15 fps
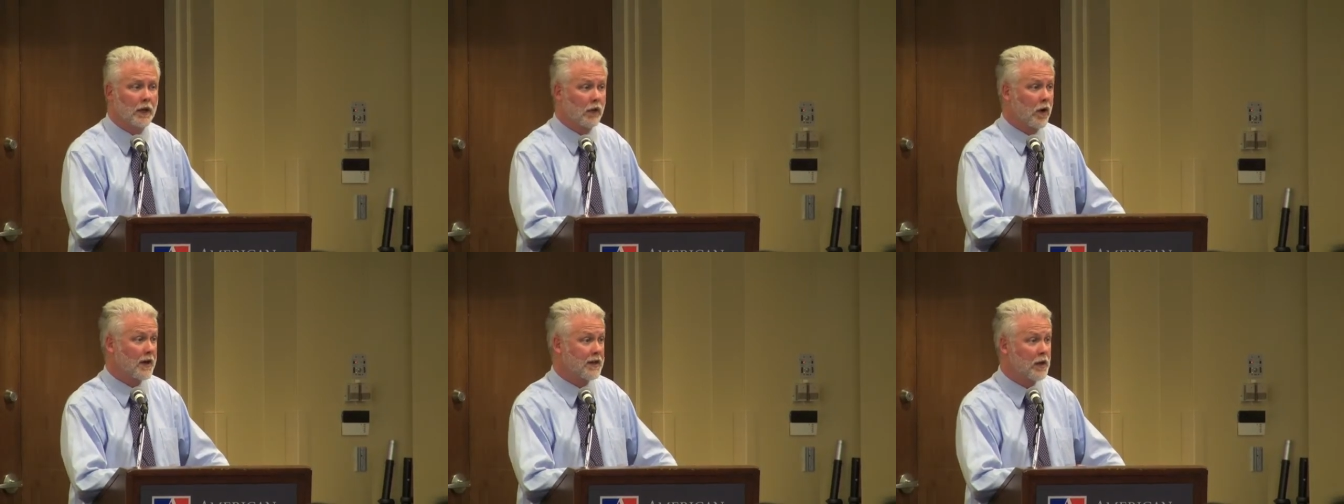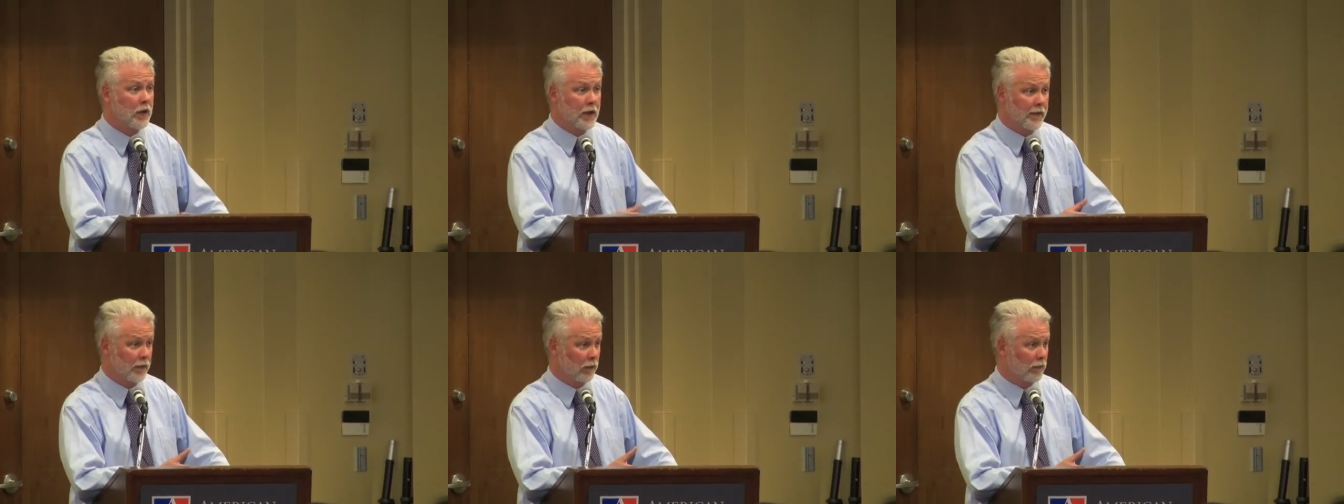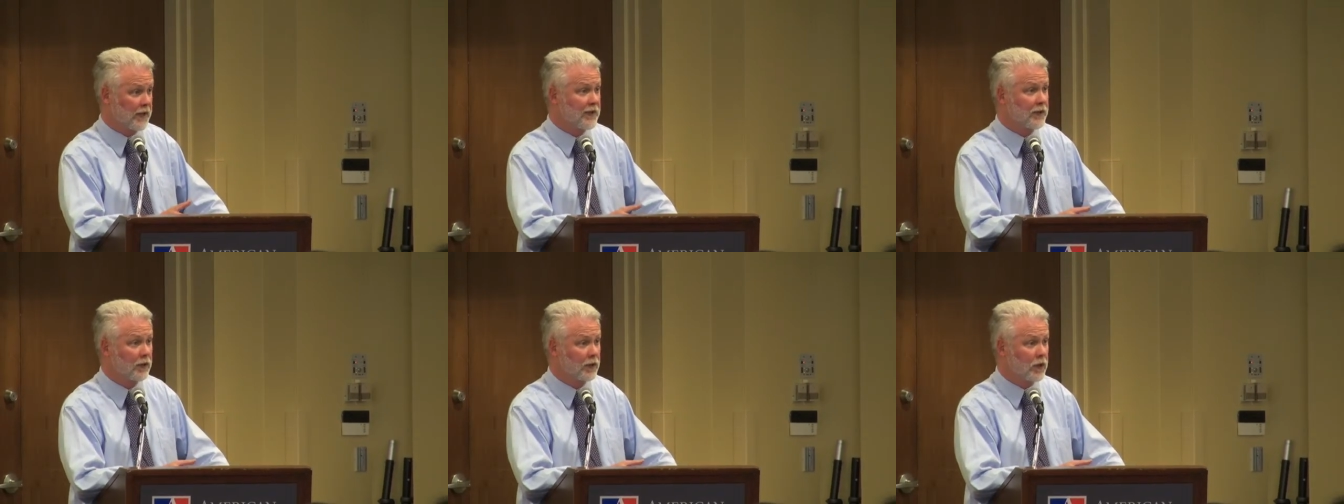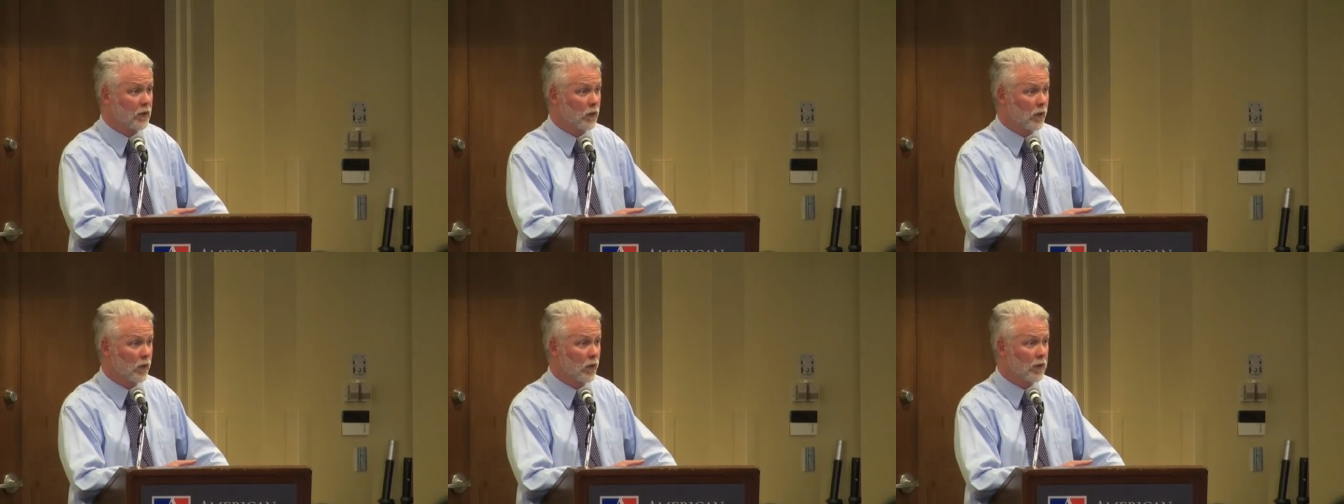the criteria for research
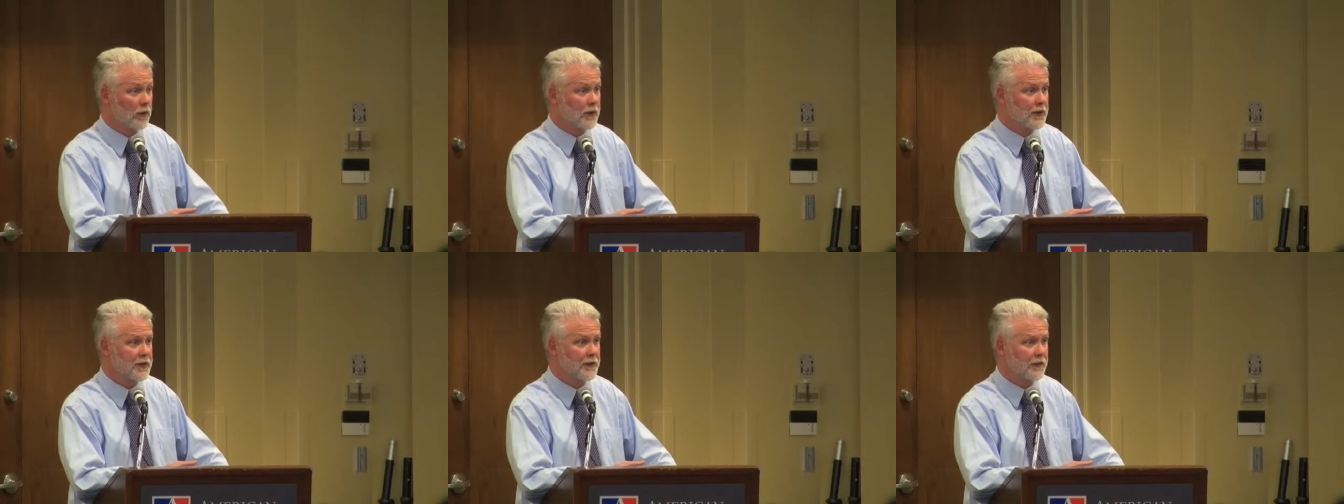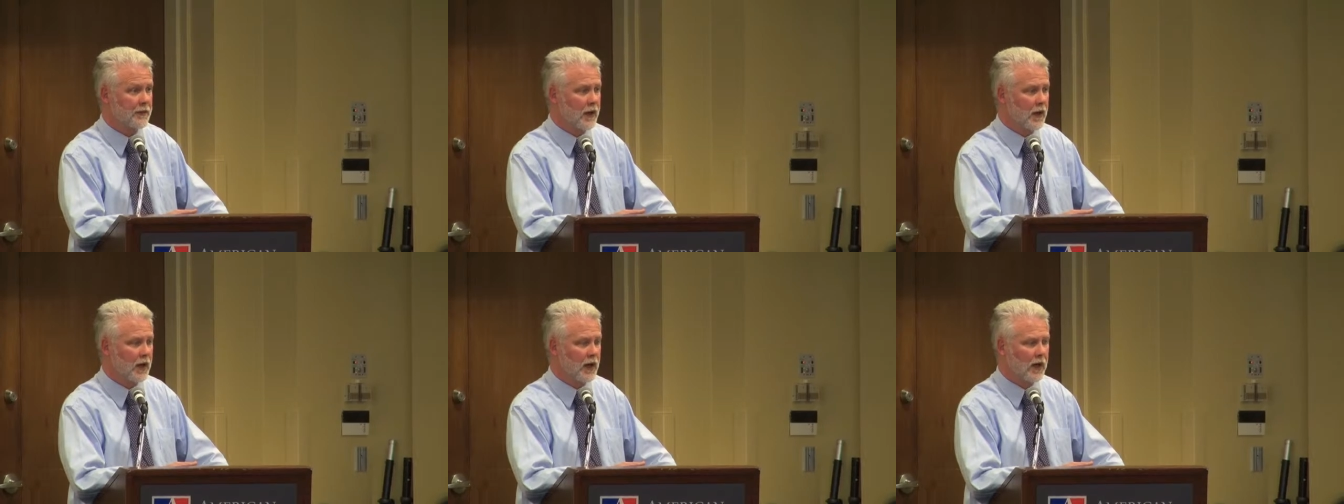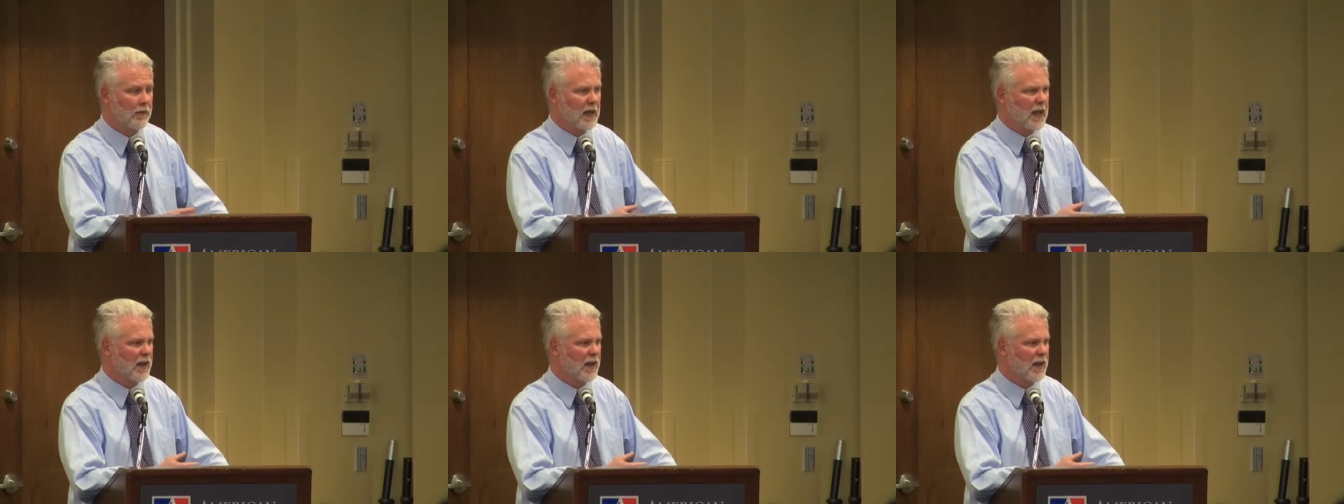awards um,